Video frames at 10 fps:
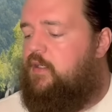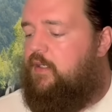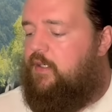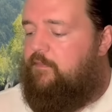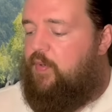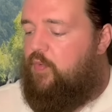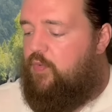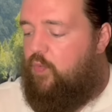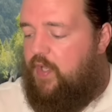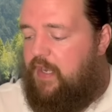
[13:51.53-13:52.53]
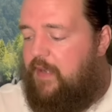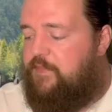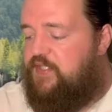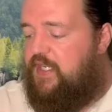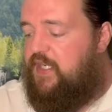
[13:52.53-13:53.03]
But with what I'm
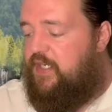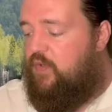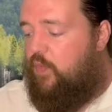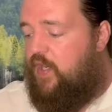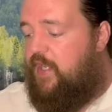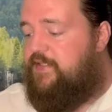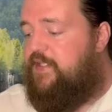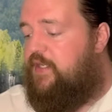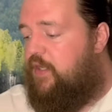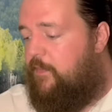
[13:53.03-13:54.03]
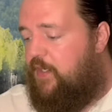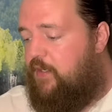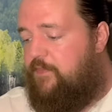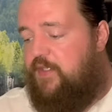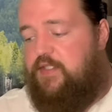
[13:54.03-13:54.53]
seeing here, what I see coming
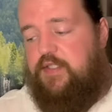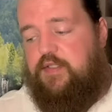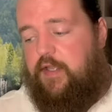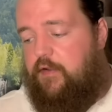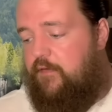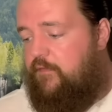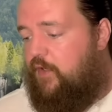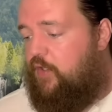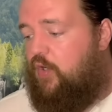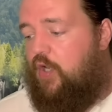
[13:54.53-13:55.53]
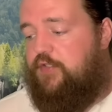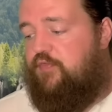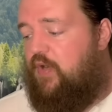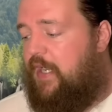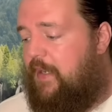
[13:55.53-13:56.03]
up, this is like a cause
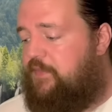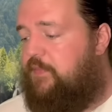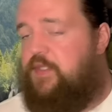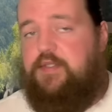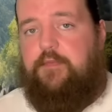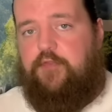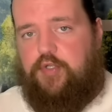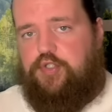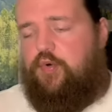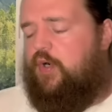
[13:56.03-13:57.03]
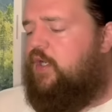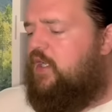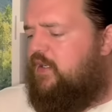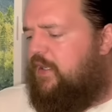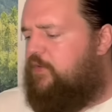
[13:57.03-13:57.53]
for optimism for sure.
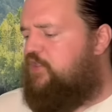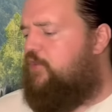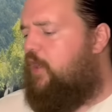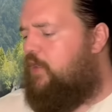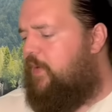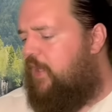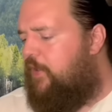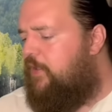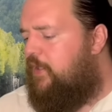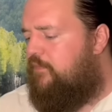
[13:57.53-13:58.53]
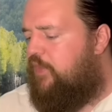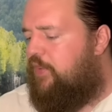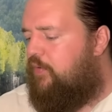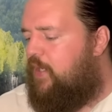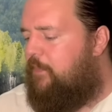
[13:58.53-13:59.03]
Now let's talk about it. The
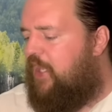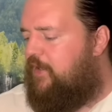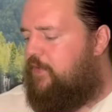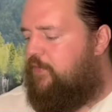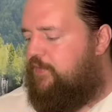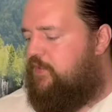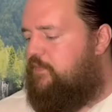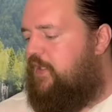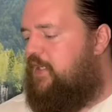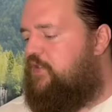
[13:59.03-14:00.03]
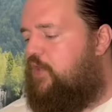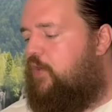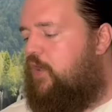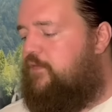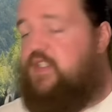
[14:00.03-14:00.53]
Three of Pentacles is a
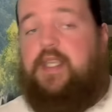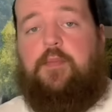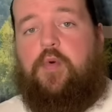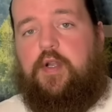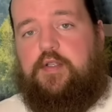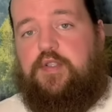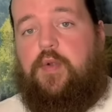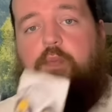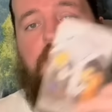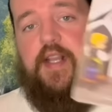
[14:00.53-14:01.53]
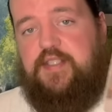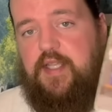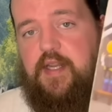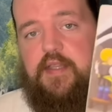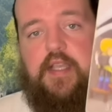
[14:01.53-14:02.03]
card of teamwork. So when I see
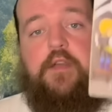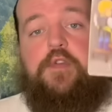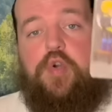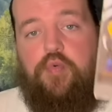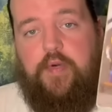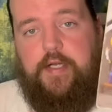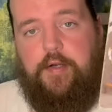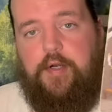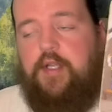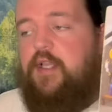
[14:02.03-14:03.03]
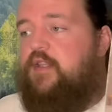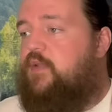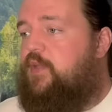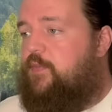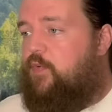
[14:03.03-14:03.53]
it, I think of career, the
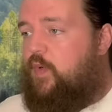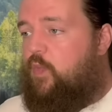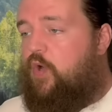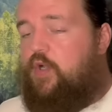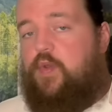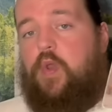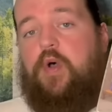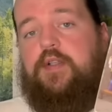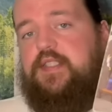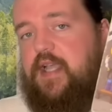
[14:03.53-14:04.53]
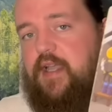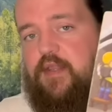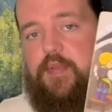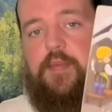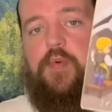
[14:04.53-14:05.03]
people we work alongside, the
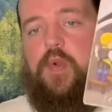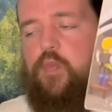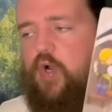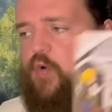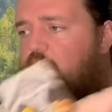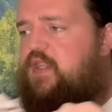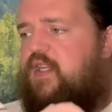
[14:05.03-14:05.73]
people we work with.